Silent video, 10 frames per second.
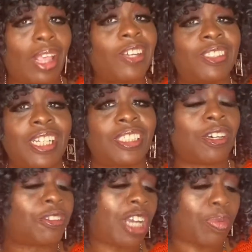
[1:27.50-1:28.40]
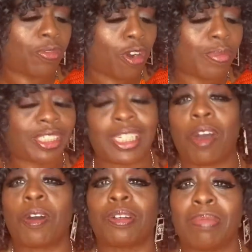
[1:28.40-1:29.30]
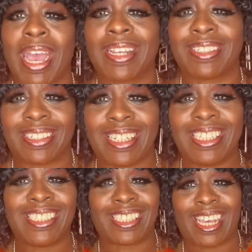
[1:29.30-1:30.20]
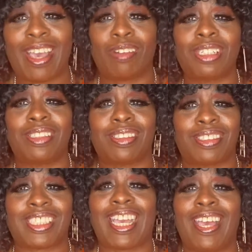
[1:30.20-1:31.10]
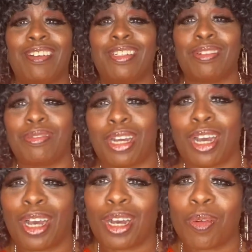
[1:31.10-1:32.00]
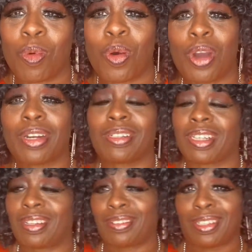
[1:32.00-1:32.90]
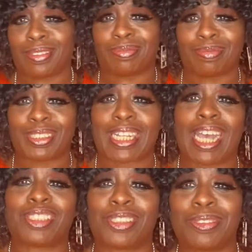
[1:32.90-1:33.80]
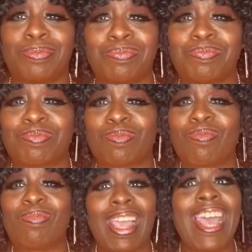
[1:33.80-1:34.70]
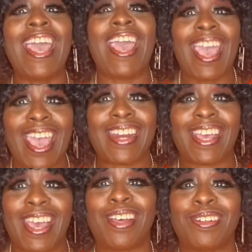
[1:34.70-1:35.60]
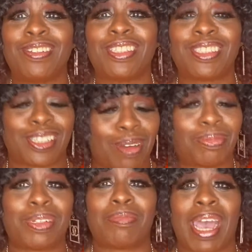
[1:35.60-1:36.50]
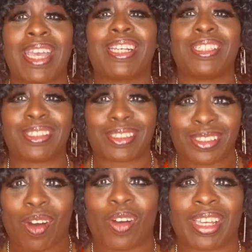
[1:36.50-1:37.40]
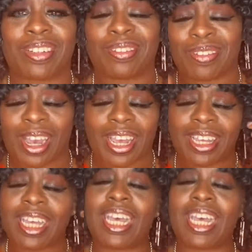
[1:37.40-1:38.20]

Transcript: On that Soul Train performance, she hogged the mic. She held the award, the statue, and held up the mic talking, right?